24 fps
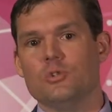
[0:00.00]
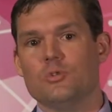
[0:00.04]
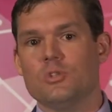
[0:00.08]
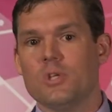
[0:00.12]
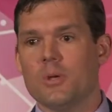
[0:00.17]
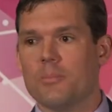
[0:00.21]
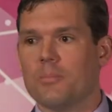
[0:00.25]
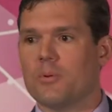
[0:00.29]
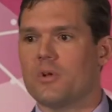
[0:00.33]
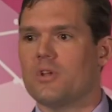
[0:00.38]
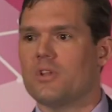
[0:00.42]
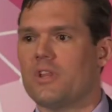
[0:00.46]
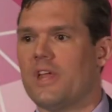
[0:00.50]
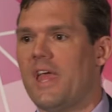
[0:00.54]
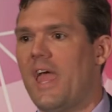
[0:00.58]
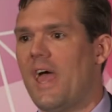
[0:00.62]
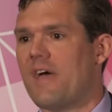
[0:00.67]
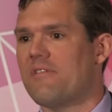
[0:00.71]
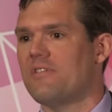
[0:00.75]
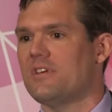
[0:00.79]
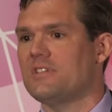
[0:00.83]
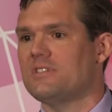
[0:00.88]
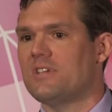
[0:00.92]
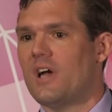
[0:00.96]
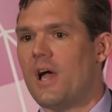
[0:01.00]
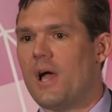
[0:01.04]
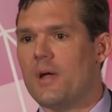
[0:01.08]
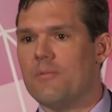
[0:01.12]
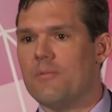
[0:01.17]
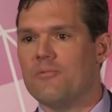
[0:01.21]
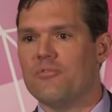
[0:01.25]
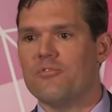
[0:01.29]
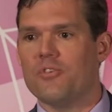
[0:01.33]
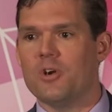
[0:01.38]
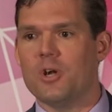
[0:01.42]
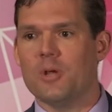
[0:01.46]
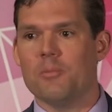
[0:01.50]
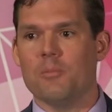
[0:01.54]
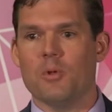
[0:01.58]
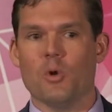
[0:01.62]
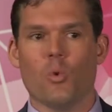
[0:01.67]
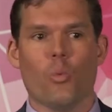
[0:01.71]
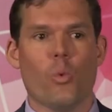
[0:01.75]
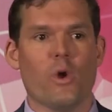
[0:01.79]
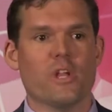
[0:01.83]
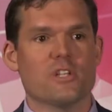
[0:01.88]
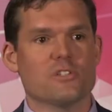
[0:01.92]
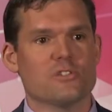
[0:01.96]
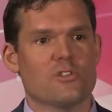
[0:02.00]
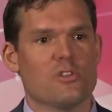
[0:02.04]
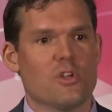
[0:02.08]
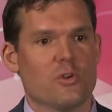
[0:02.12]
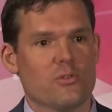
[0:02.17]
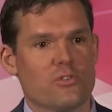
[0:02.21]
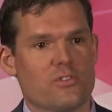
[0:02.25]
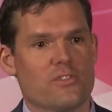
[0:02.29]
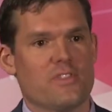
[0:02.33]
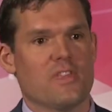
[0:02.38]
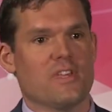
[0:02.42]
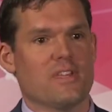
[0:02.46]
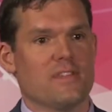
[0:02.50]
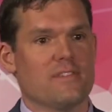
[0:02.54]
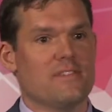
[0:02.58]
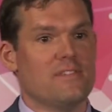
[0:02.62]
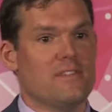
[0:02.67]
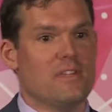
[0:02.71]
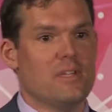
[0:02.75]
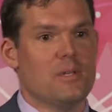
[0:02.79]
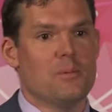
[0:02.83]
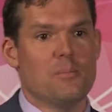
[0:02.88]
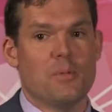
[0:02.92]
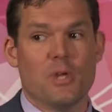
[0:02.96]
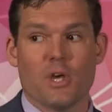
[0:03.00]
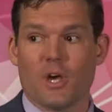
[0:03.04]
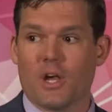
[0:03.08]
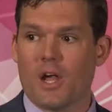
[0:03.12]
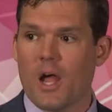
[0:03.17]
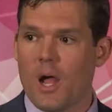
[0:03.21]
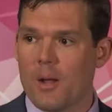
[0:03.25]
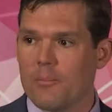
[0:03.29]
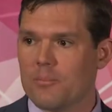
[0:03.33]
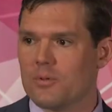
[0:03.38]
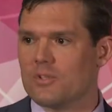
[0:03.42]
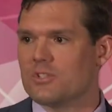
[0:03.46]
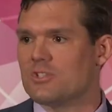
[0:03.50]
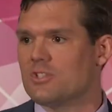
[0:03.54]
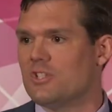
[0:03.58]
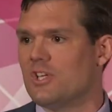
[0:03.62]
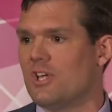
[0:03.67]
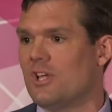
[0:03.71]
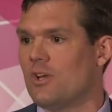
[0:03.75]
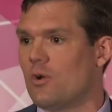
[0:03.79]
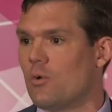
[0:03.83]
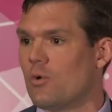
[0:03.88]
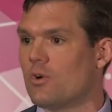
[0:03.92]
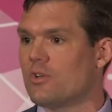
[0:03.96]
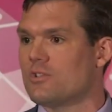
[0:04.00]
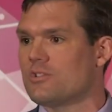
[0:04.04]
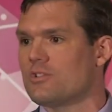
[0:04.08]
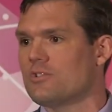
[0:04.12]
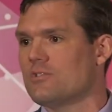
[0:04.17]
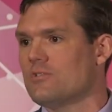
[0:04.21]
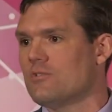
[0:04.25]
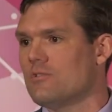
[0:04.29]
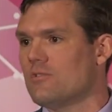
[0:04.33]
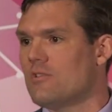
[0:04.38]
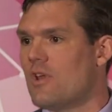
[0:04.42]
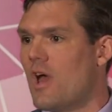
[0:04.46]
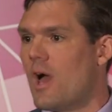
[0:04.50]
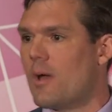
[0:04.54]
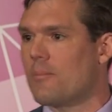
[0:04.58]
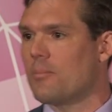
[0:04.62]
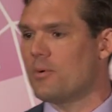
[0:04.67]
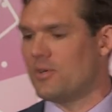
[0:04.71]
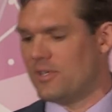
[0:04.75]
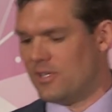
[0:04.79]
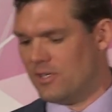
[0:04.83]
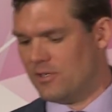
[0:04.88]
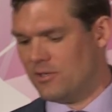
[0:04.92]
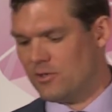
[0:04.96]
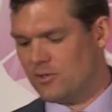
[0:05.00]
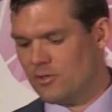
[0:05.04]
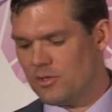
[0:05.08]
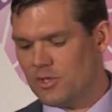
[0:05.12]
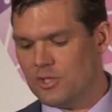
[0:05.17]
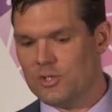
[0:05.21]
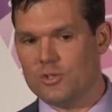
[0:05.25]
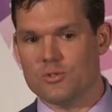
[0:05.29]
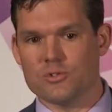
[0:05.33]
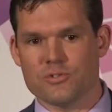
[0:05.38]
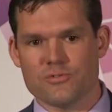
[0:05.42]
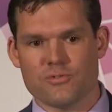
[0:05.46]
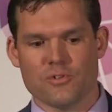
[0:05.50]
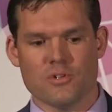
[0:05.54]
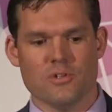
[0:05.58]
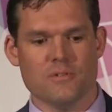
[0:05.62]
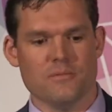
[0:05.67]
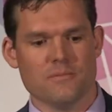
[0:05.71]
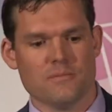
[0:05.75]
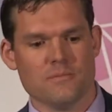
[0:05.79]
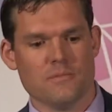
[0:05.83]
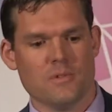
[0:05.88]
you typically have a time frame in which those things need to be accomplished in or it's not particularly useful.